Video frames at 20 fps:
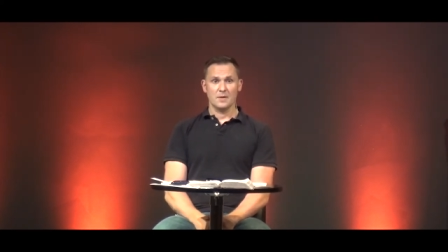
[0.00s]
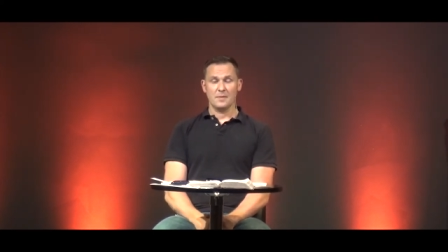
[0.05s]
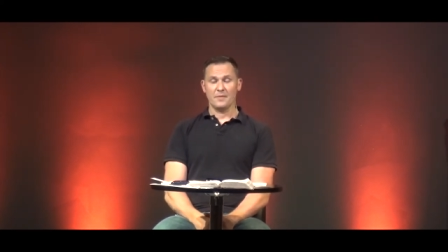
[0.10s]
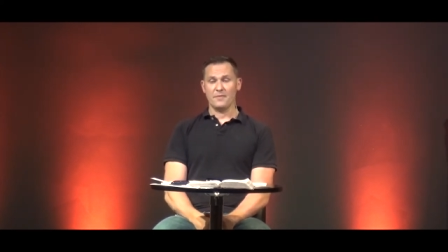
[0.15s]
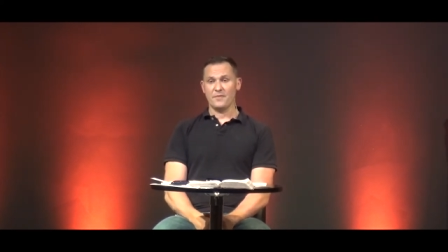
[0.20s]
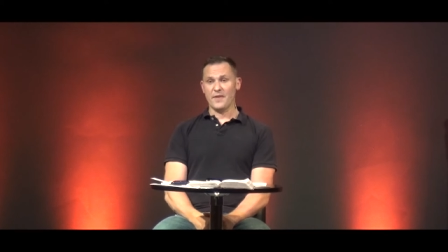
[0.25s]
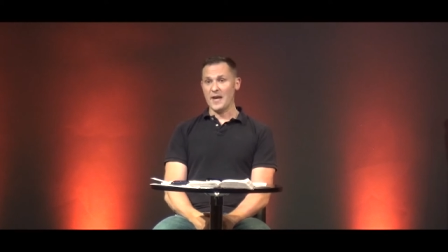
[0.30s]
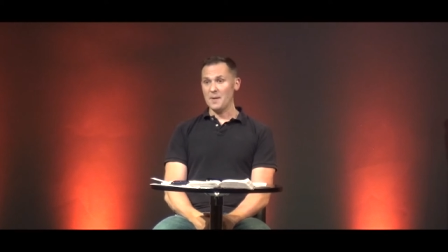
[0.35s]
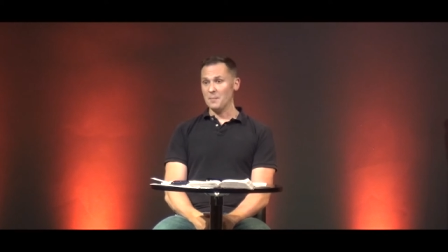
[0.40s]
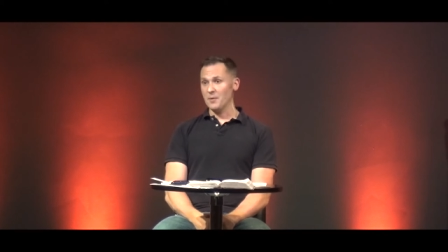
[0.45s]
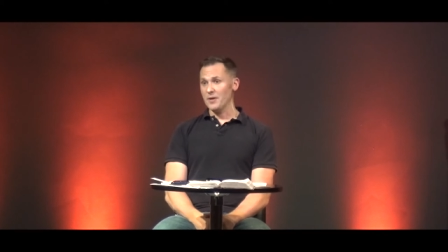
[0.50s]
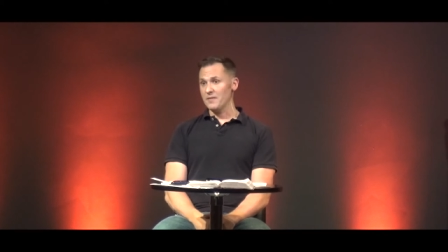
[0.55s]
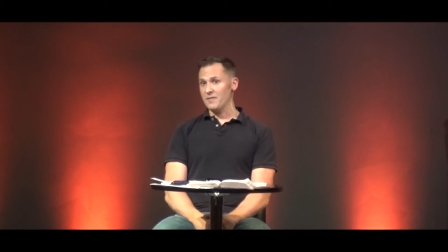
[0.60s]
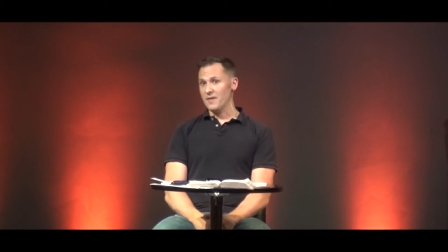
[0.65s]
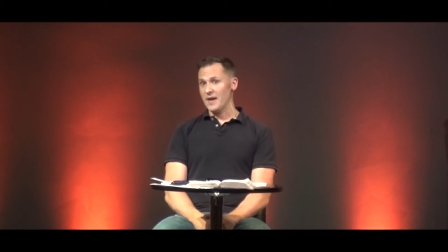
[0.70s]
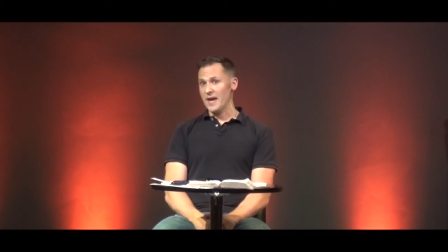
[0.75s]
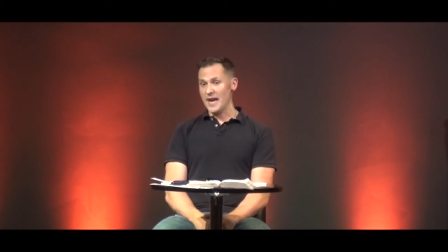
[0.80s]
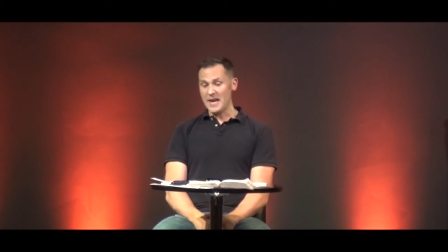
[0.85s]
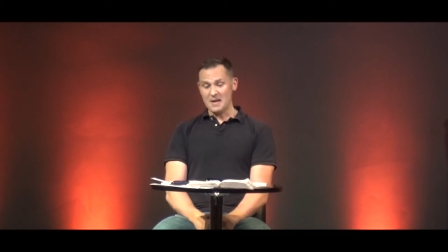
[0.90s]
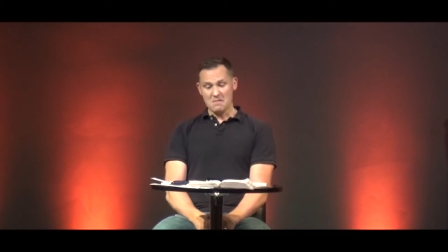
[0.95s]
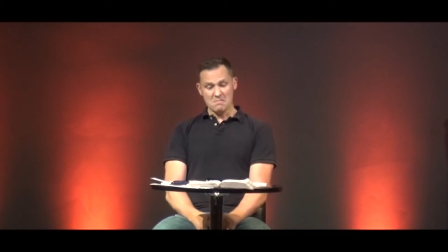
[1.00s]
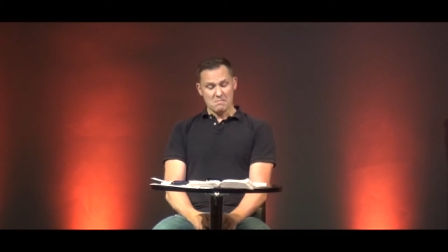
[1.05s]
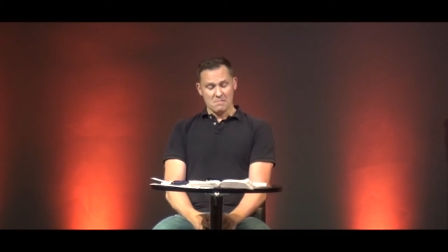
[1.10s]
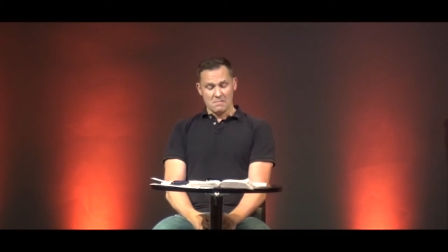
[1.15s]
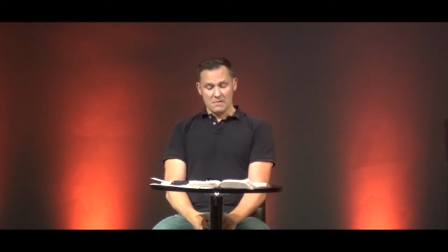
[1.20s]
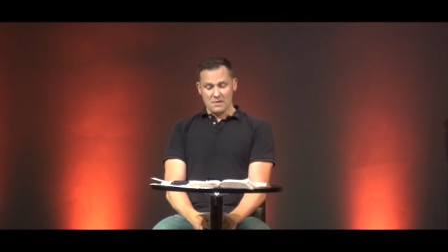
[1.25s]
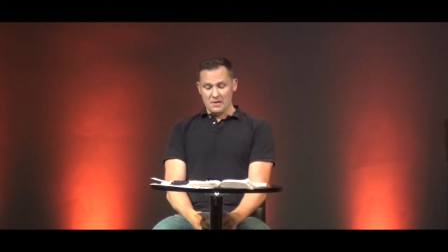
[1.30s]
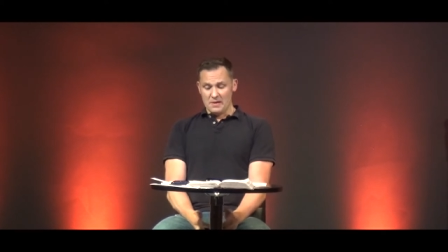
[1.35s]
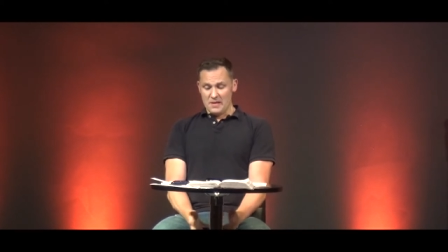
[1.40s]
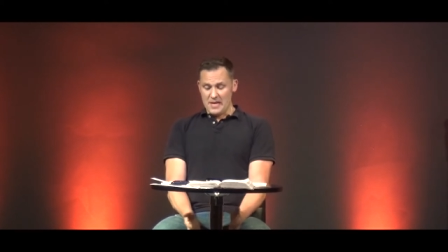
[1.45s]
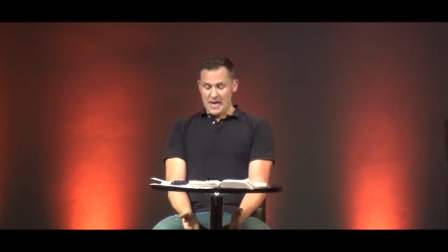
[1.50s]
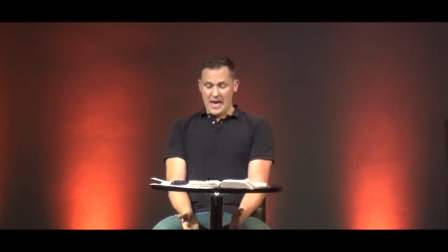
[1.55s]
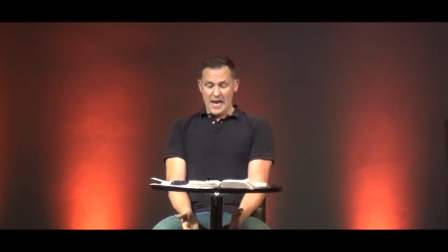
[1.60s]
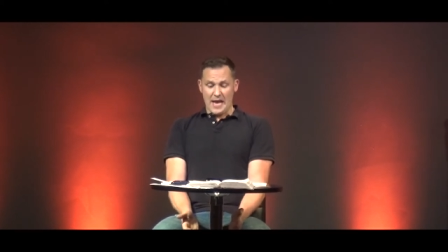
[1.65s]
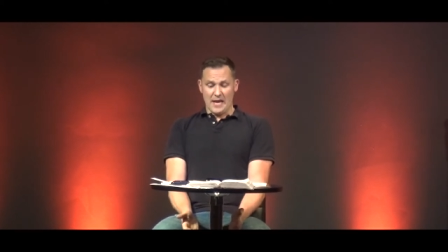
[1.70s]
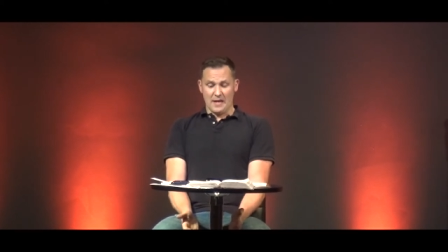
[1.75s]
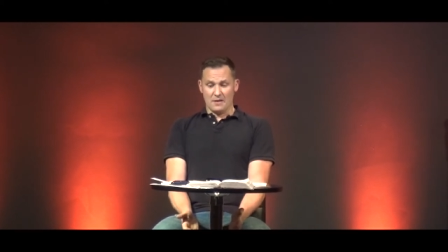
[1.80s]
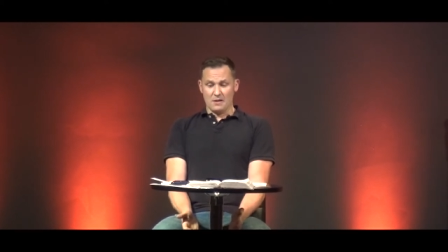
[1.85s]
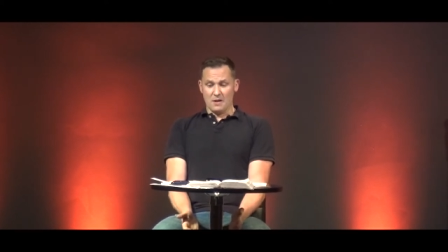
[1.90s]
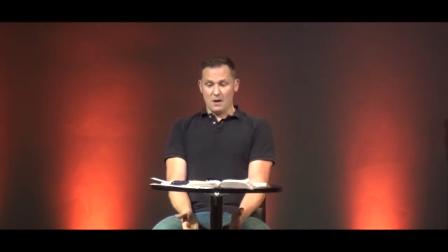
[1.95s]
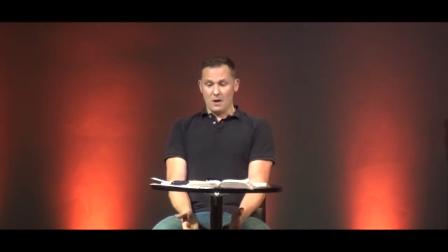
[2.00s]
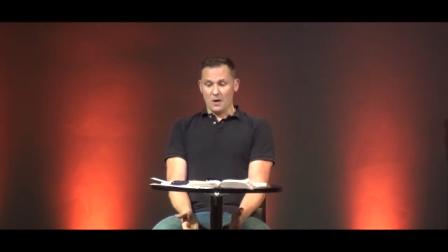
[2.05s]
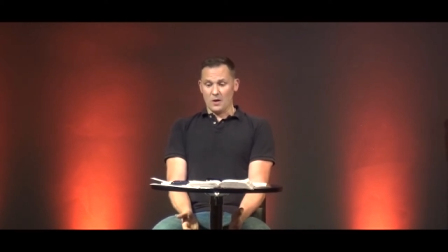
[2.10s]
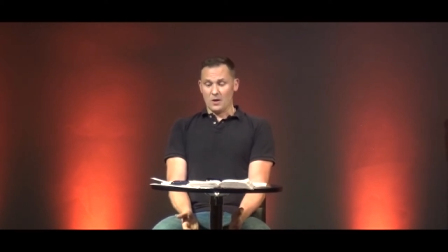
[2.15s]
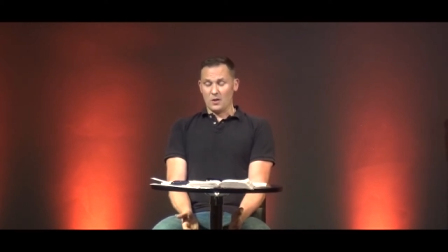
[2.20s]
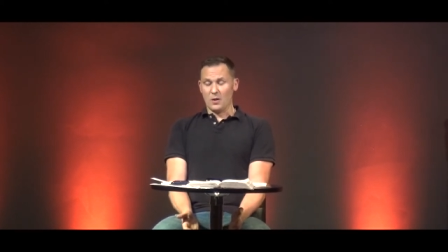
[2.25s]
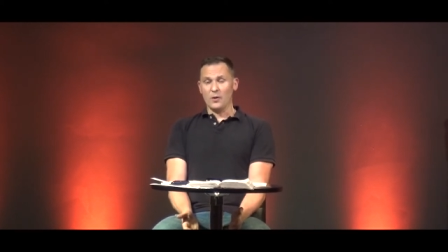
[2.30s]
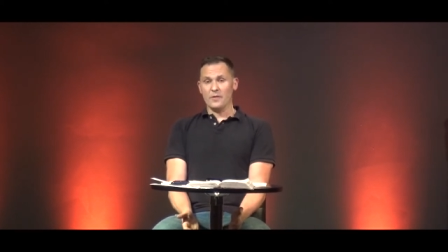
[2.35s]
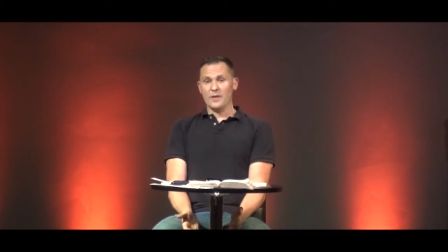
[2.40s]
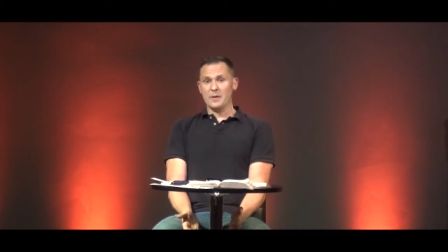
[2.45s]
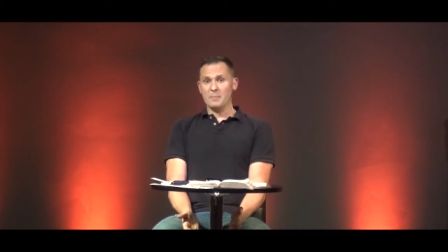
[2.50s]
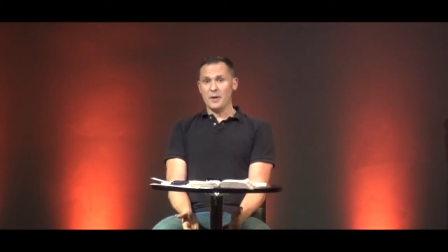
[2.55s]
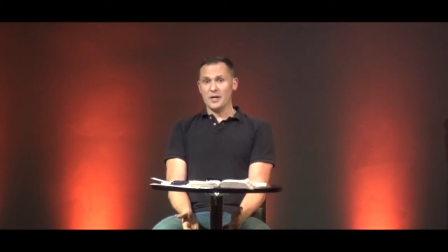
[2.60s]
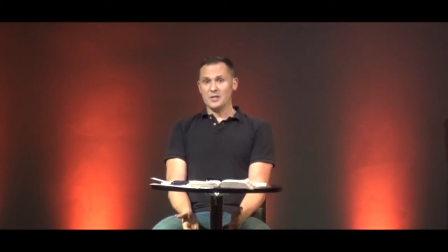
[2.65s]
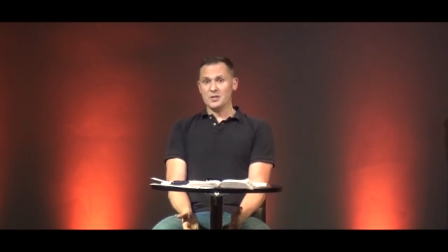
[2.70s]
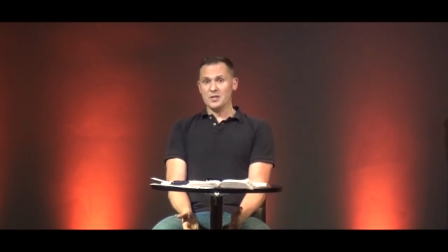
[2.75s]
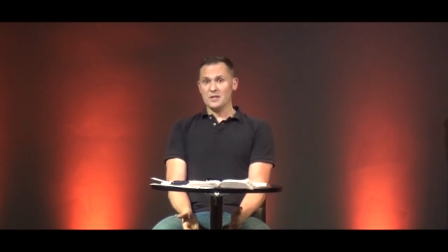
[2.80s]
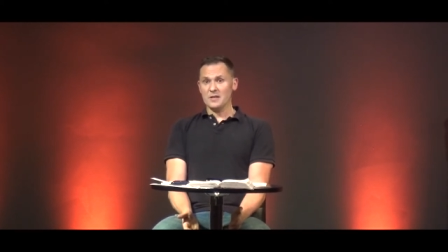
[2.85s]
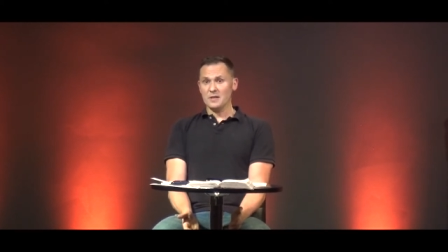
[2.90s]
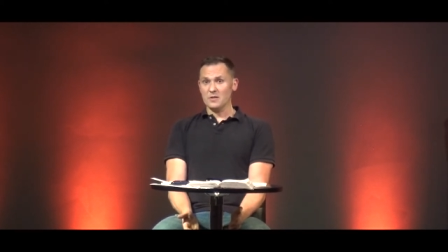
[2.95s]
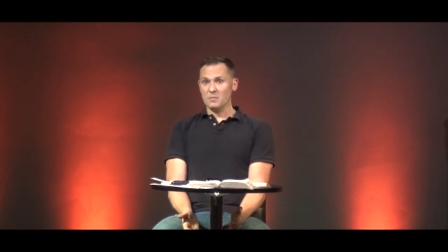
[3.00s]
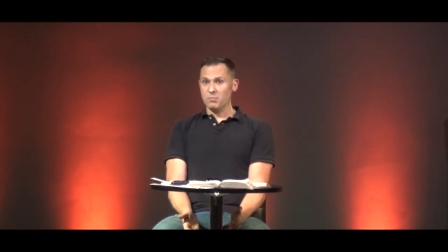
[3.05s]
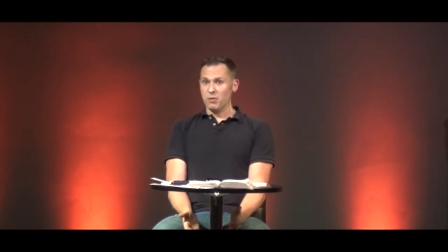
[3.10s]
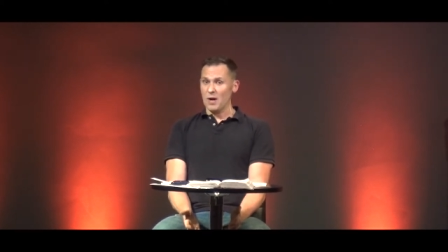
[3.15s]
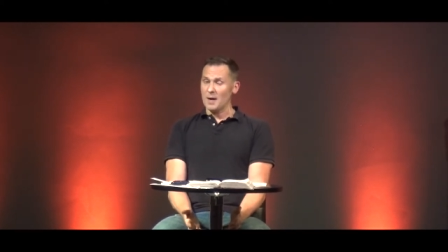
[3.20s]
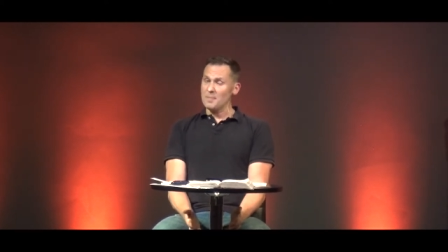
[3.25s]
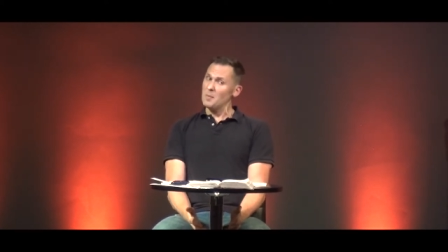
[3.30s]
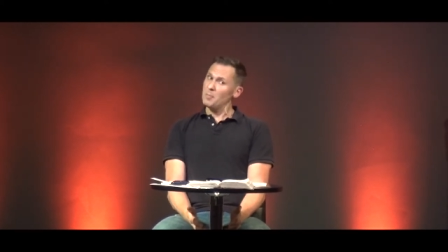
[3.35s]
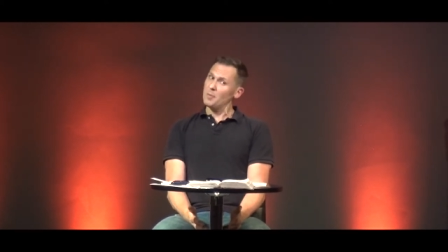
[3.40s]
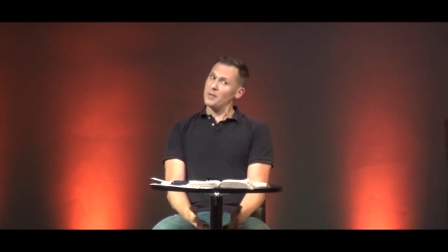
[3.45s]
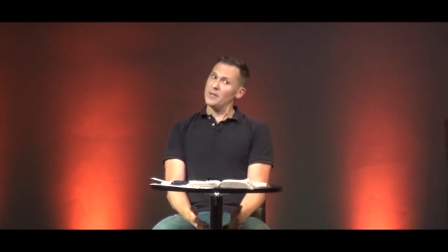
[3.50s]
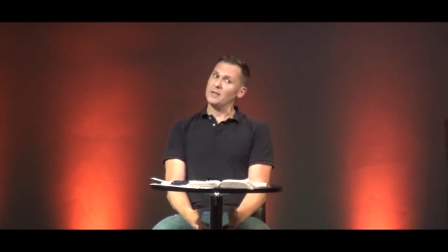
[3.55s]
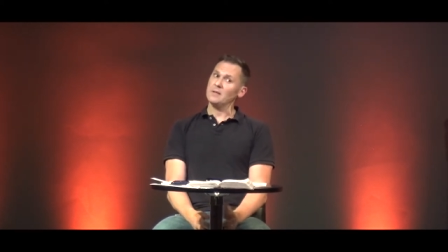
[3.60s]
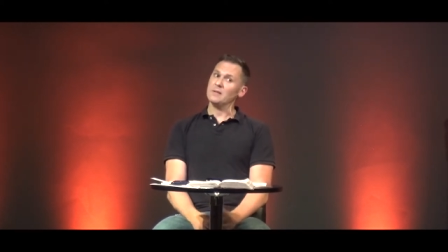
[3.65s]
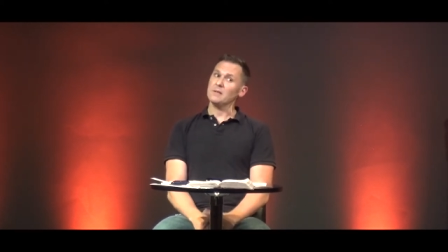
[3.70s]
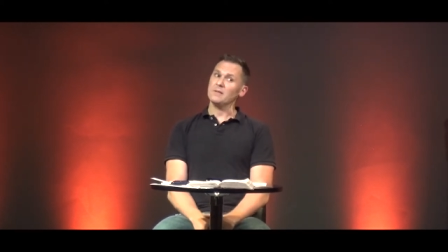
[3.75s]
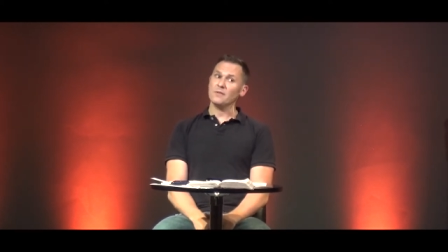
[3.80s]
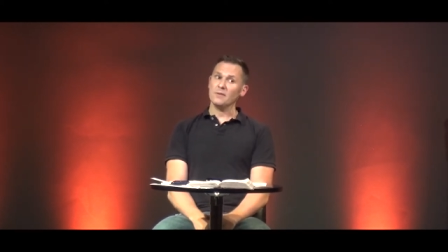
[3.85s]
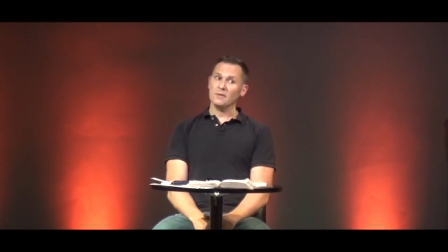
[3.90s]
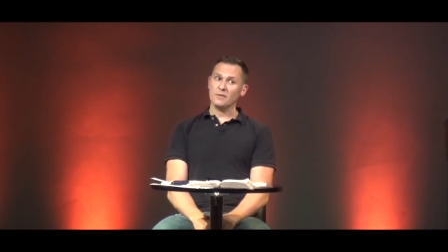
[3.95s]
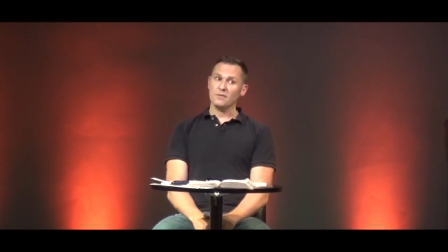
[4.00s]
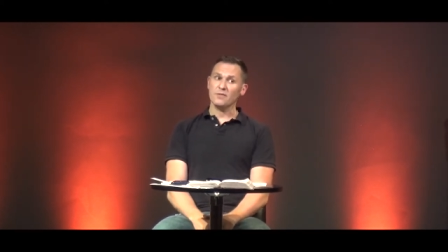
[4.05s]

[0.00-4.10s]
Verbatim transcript: A family of eight, and our clothing budget is probably